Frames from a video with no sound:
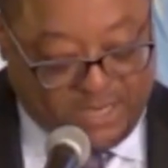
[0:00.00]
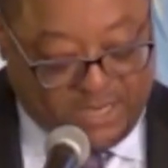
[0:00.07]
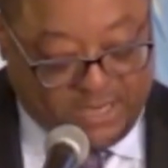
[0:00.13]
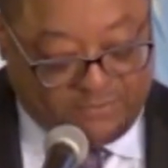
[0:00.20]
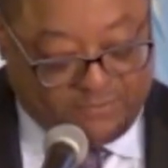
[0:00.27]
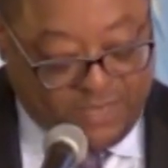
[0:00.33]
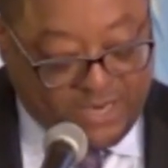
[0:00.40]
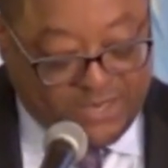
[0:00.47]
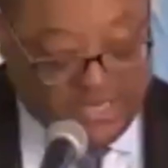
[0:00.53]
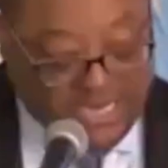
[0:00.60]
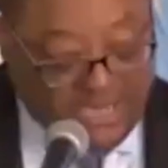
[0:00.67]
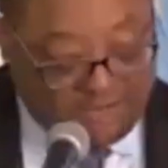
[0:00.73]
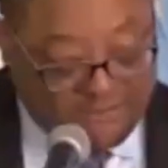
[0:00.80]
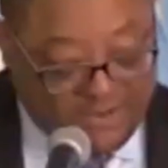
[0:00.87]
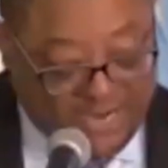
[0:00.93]
Then the
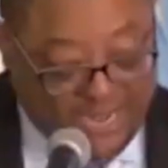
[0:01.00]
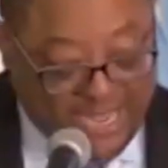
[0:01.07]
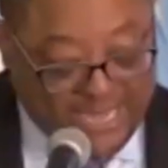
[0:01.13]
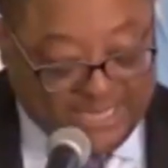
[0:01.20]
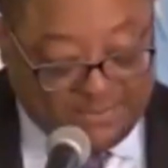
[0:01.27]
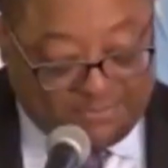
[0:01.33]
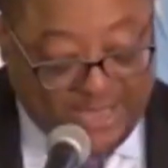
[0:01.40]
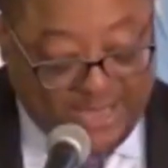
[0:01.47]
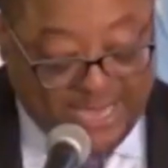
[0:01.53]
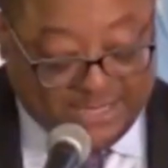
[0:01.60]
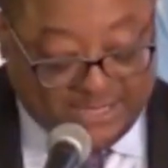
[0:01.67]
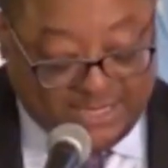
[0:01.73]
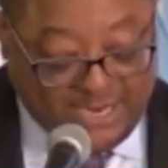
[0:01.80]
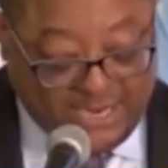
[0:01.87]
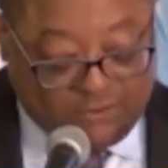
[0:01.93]
government had to pass
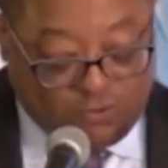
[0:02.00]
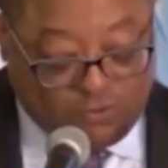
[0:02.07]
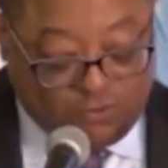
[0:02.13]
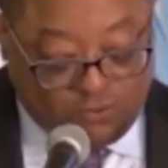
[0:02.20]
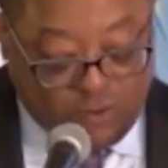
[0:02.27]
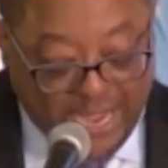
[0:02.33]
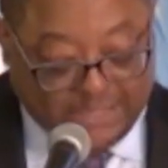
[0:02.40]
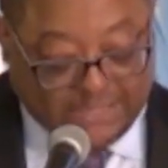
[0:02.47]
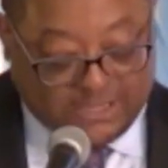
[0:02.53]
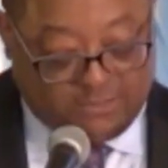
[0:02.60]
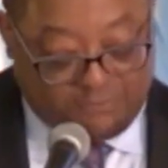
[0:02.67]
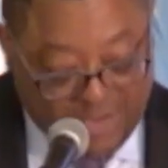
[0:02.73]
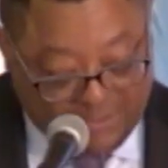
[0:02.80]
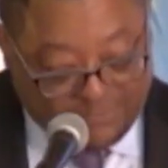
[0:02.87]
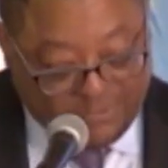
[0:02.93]
an equal rights
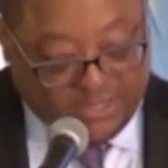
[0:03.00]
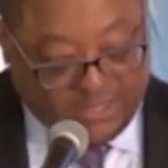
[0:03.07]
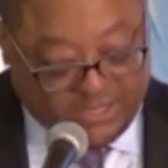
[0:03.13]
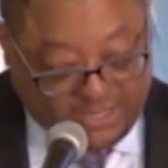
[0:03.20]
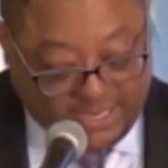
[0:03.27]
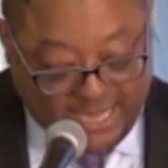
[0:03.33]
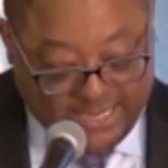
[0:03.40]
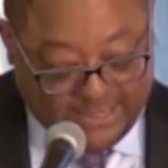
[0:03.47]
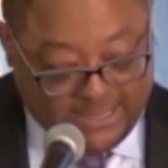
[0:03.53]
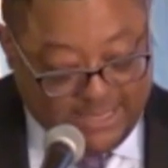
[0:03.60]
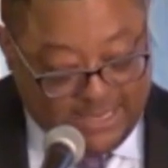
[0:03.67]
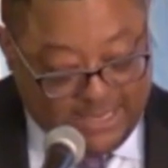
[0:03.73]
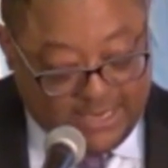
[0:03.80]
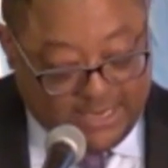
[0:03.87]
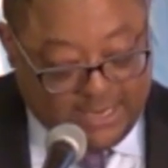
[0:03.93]
amendment to get
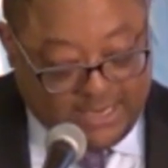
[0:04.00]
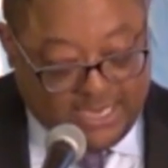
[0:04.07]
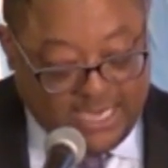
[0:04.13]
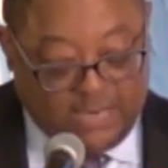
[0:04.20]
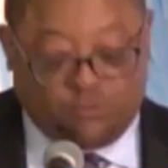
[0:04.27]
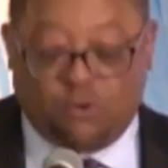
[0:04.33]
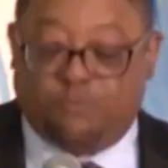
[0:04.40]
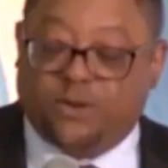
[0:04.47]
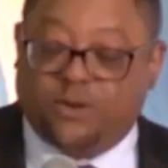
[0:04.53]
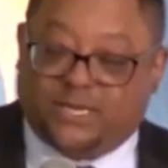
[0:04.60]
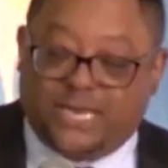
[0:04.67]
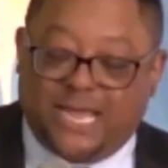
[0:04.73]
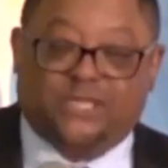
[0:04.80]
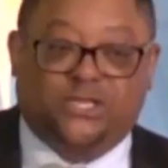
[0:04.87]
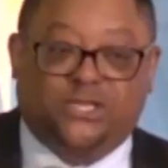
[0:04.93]
equal
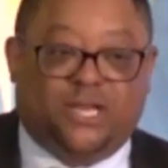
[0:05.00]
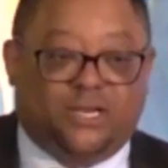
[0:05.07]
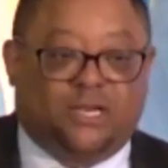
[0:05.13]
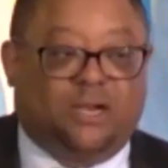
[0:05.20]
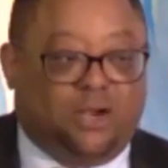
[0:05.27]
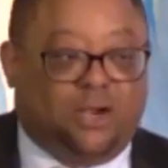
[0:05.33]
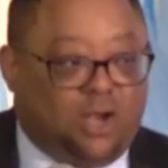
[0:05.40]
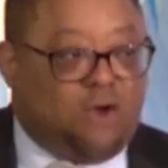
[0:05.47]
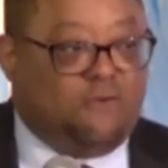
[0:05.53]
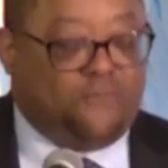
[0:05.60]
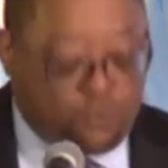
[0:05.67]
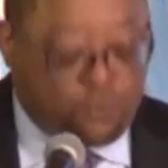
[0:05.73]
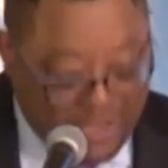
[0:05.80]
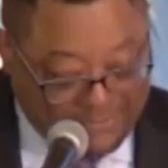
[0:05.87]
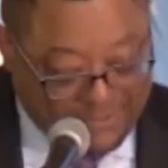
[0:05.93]
protection under the law for
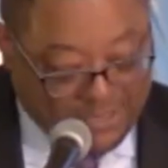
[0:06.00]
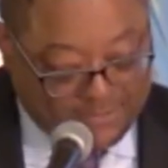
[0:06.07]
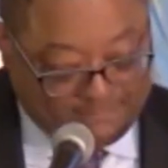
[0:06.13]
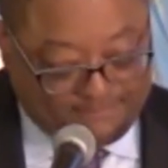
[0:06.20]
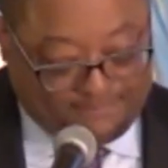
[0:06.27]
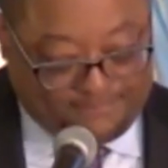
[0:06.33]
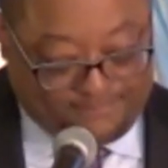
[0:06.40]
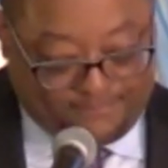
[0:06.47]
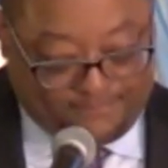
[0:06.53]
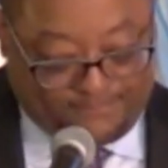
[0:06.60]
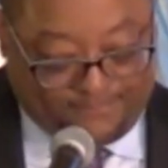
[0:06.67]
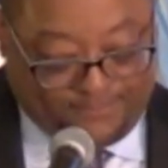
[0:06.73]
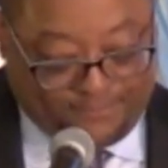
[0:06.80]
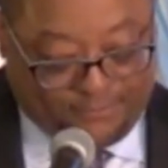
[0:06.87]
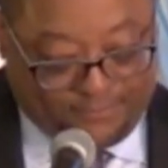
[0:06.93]
women.
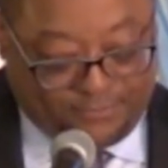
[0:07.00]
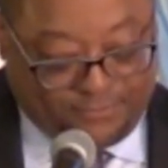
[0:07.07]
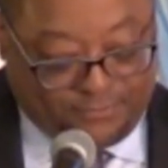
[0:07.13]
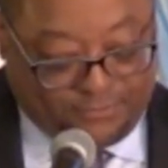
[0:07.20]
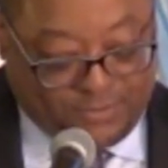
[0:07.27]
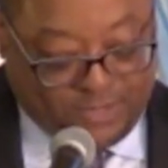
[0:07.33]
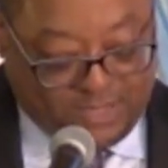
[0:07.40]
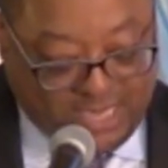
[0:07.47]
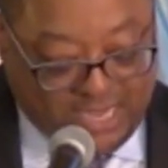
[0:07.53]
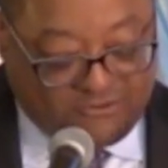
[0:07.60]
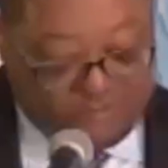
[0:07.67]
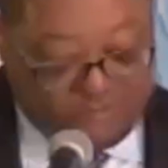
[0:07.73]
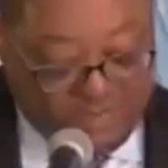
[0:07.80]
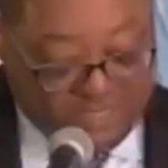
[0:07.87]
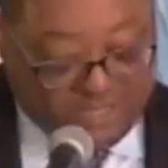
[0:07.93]
The
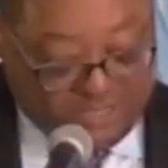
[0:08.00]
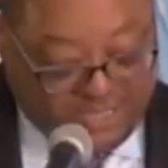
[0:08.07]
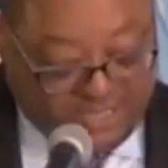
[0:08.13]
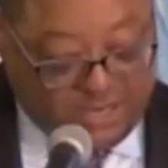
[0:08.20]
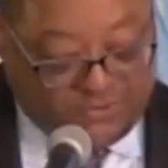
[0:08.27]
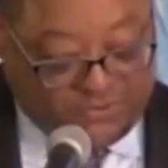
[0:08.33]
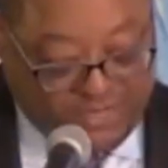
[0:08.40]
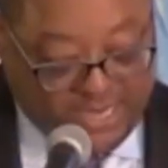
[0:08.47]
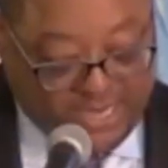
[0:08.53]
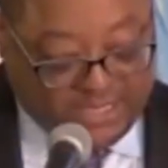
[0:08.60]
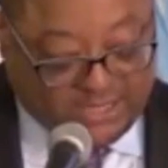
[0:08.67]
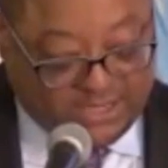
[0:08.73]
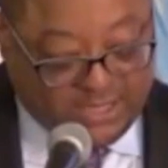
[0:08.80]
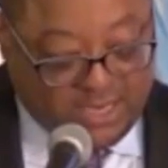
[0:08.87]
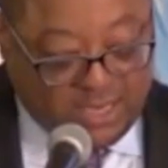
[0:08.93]
government still
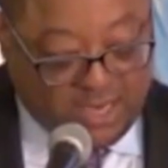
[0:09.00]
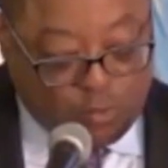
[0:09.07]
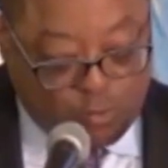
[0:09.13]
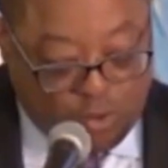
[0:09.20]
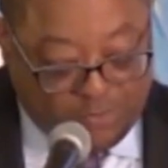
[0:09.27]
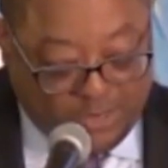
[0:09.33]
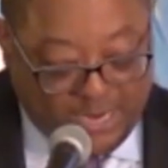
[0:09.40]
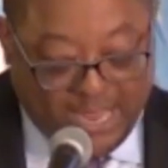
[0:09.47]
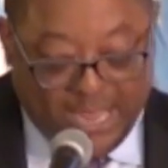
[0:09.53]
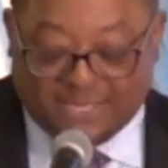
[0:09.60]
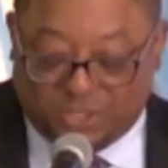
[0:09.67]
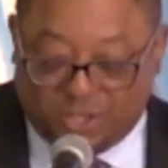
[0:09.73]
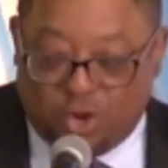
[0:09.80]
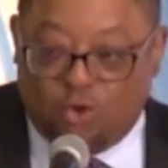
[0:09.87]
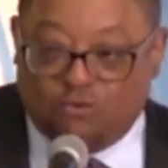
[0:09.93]
thinks a woman has
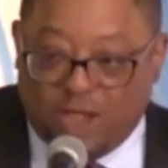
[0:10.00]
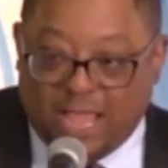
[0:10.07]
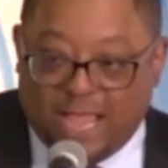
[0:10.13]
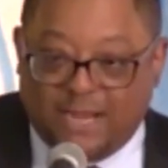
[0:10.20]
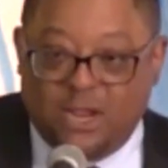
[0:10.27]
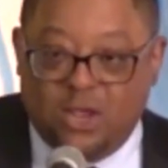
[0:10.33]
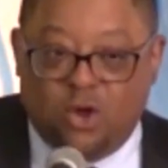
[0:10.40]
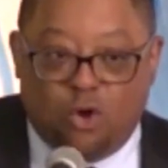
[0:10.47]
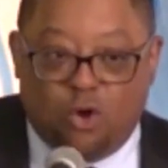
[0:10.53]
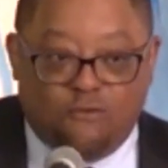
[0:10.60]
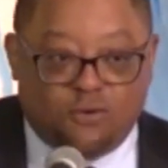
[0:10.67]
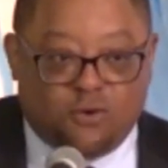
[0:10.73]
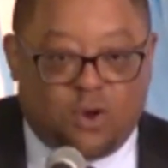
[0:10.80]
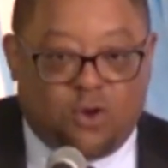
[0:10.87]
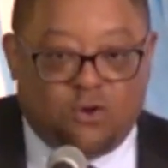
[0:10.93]
no right over
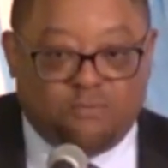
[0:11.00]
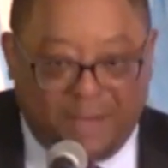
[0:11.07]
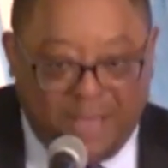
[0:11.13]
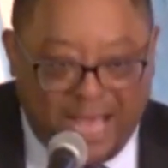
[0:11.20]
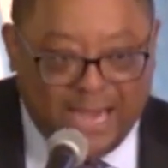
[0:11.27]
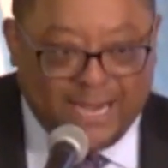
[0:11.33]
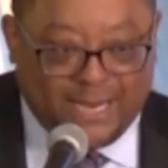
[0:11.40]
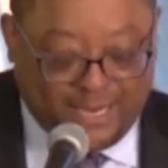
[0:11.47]
her own body.